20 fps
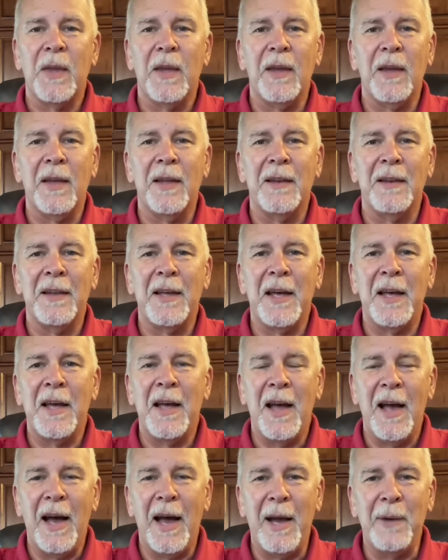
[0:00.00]
and
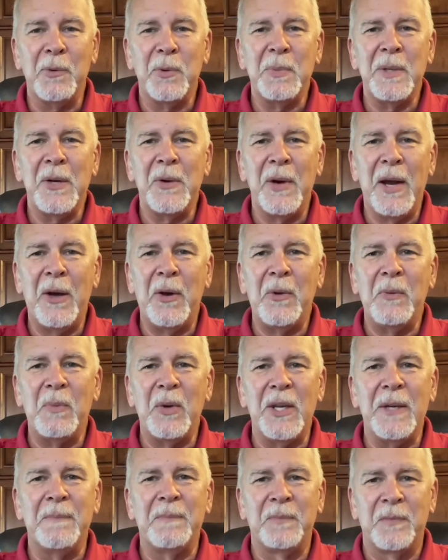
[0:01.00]
I will be around,
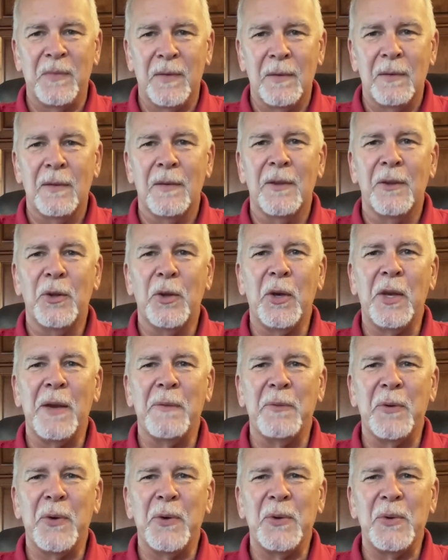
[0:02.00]
but
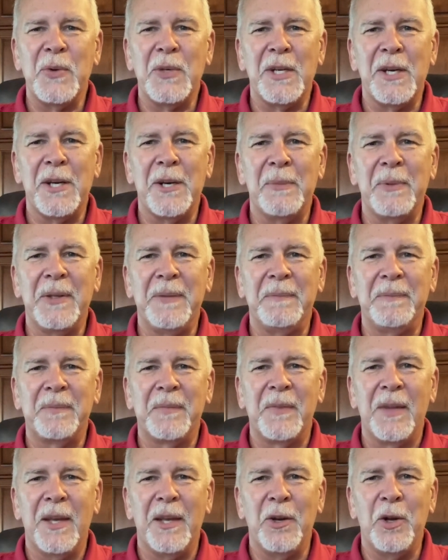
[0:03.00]
looking forward to retirement
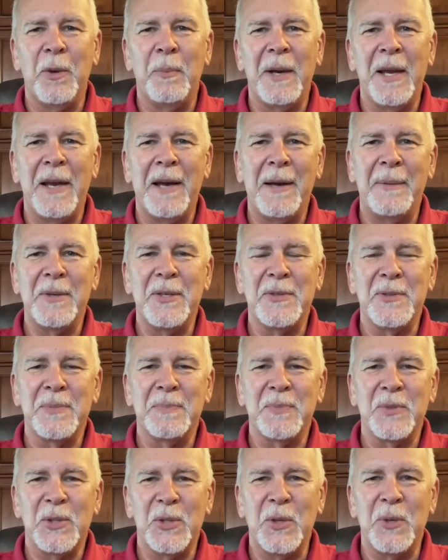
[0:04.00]
and all my hobbies.
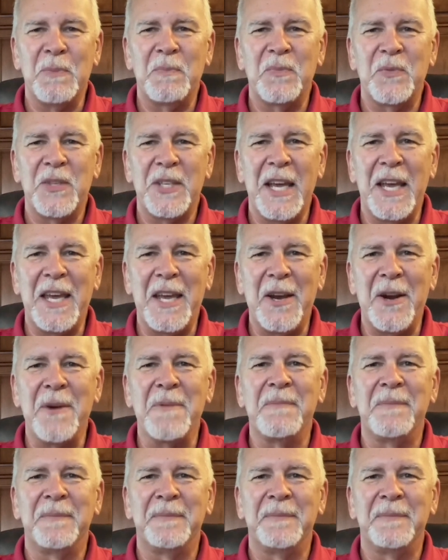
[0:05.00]
So take care.